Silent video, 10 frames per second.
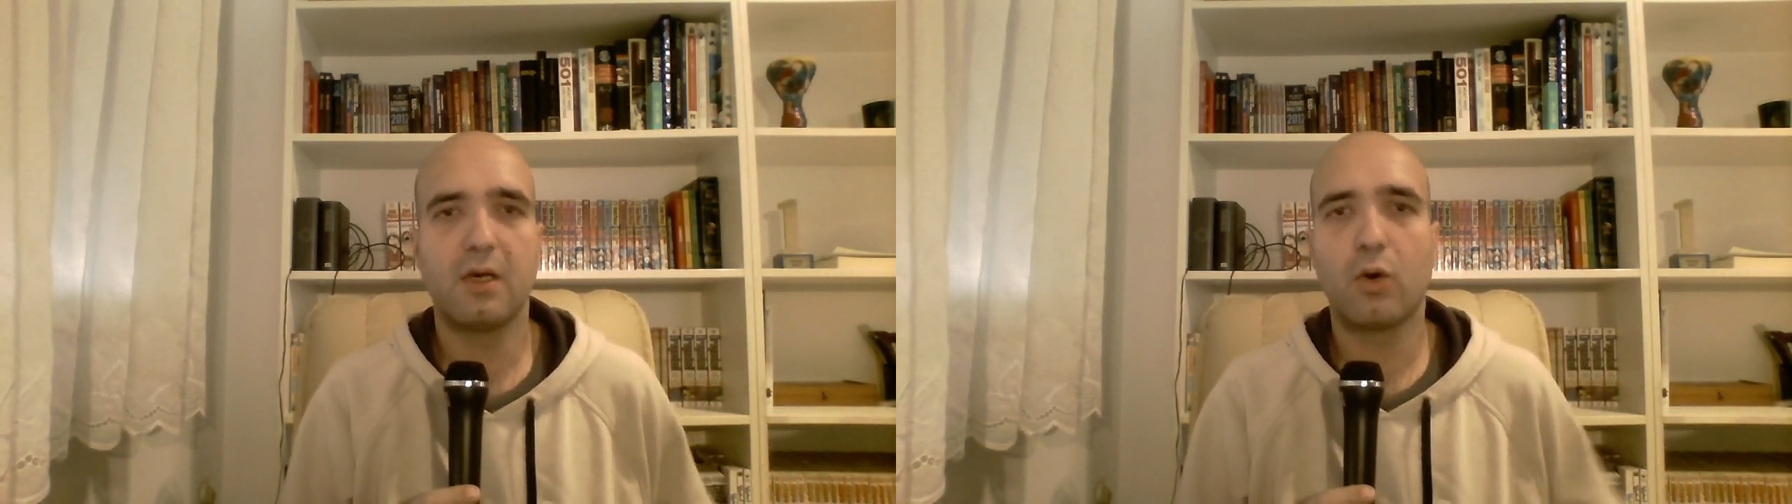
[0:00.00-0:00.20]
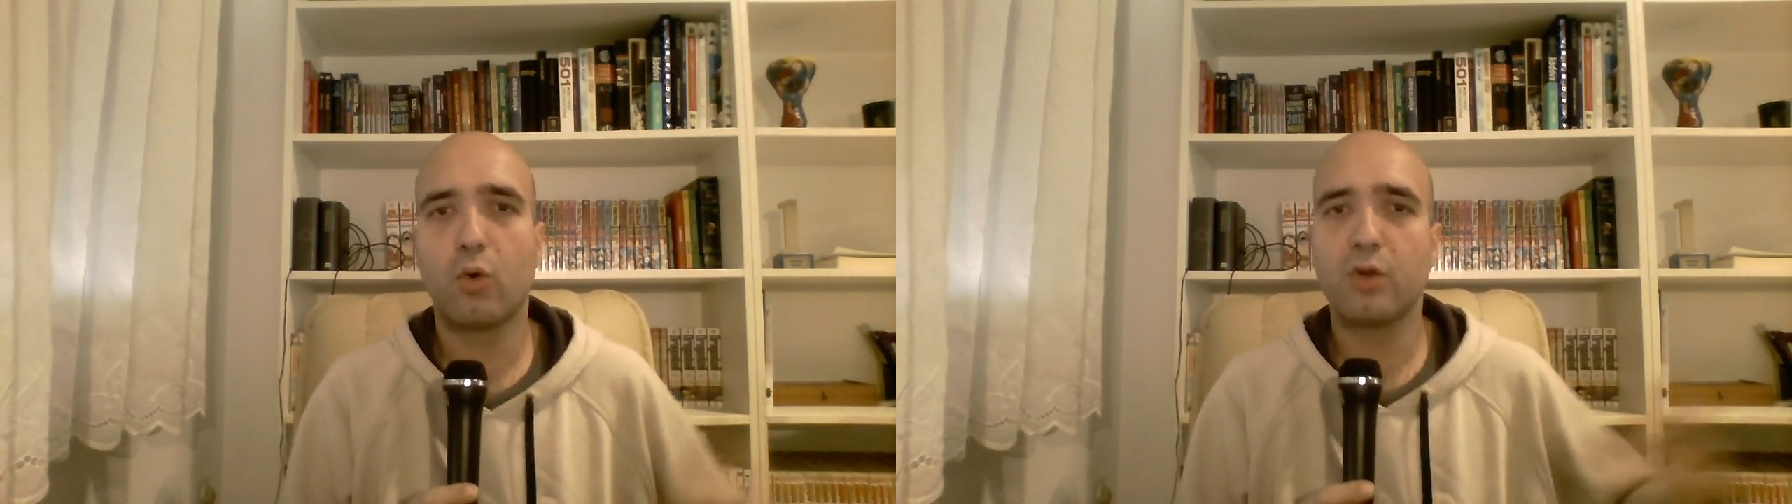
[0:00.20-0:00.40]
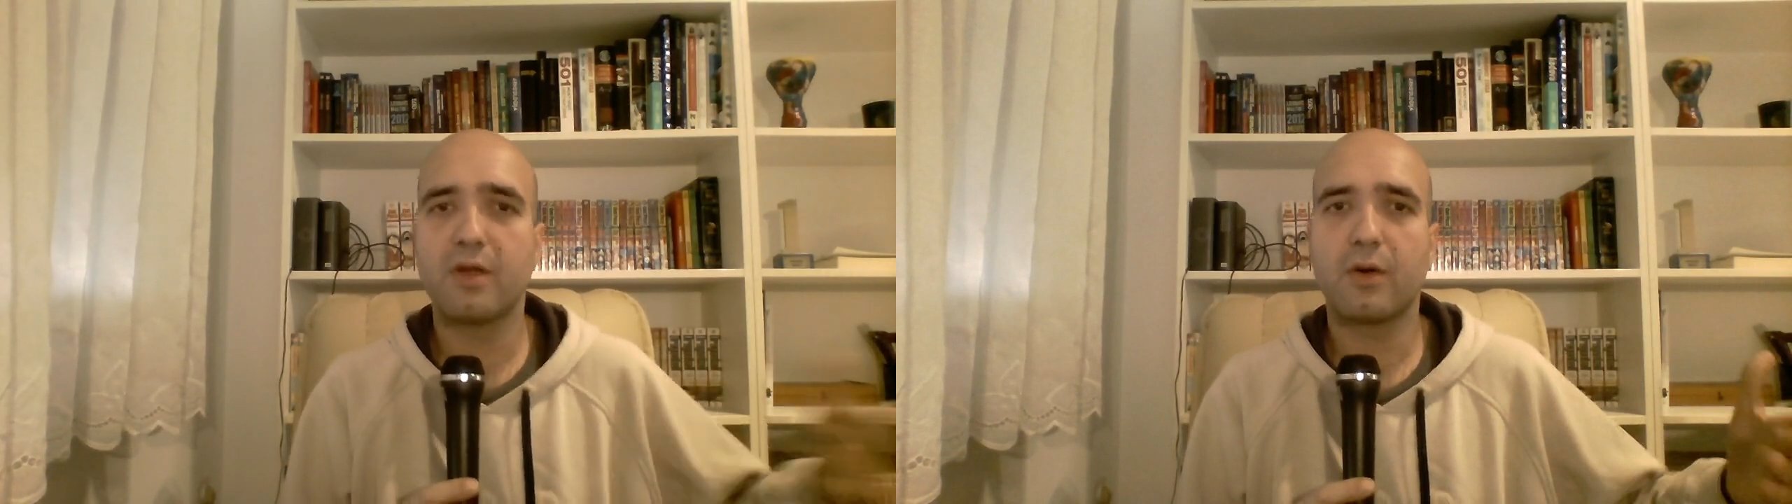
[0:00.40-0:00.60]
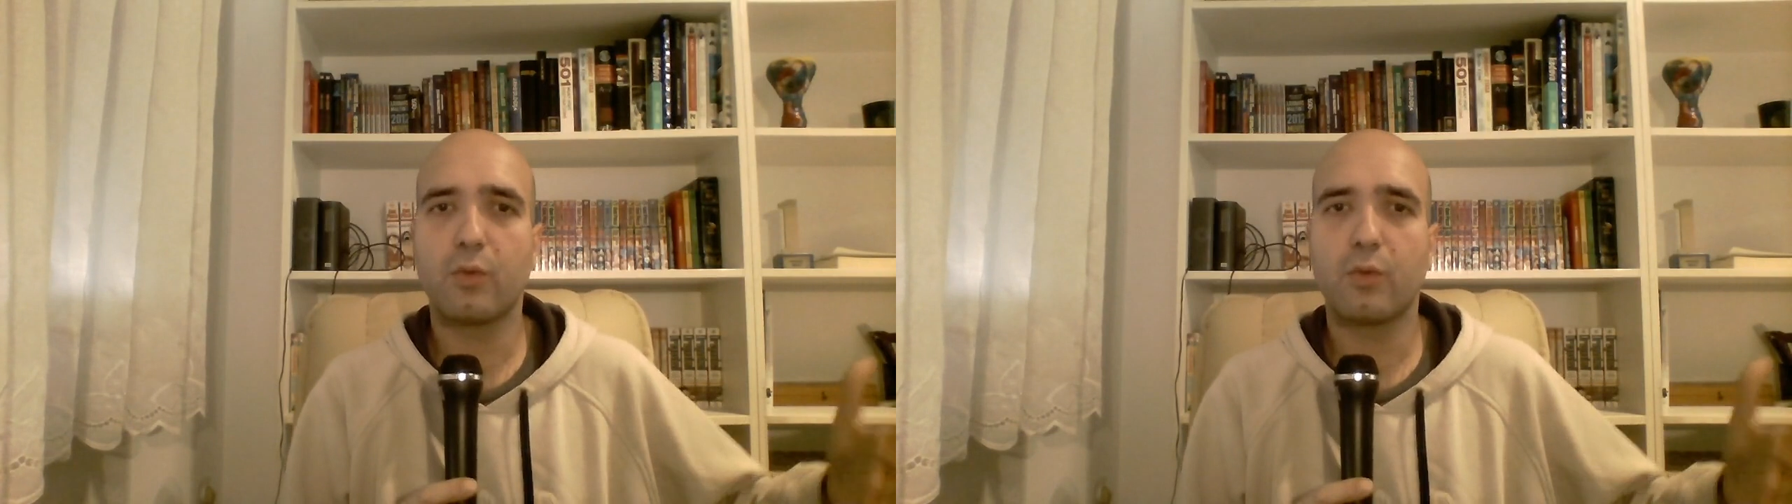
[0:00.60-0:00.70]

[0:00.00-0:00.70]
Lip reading: Oda